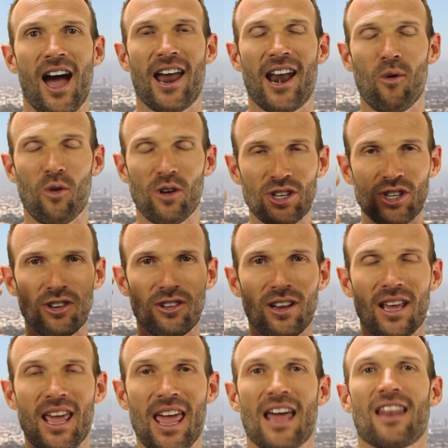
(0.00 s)
and I want you to
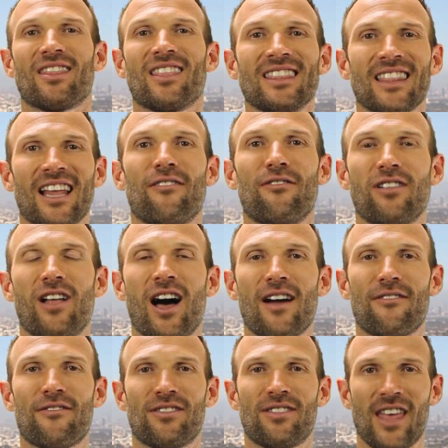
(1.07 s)
get the love
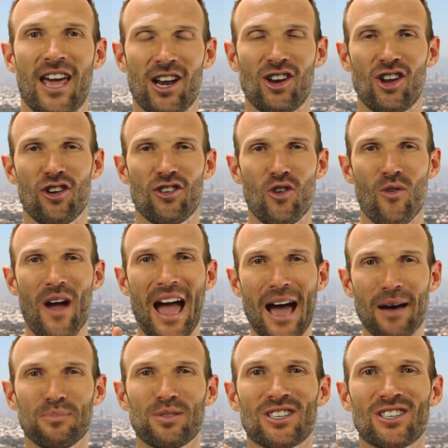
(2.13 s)
life that I know you
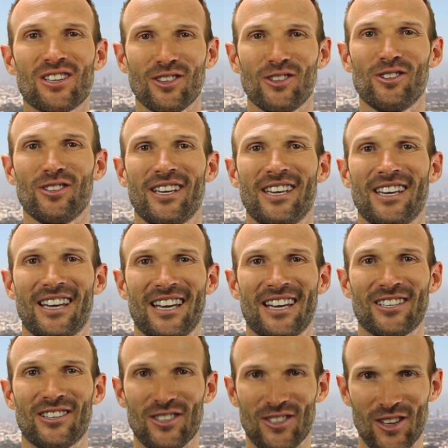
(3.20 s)
absolutely
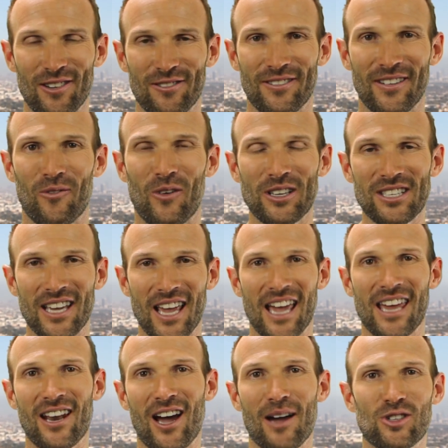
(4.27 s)
deserve. Once
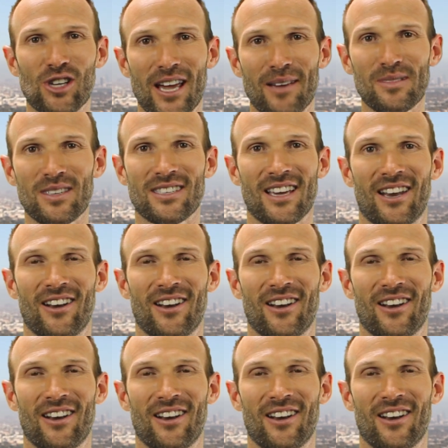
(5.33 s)
again, I'm James,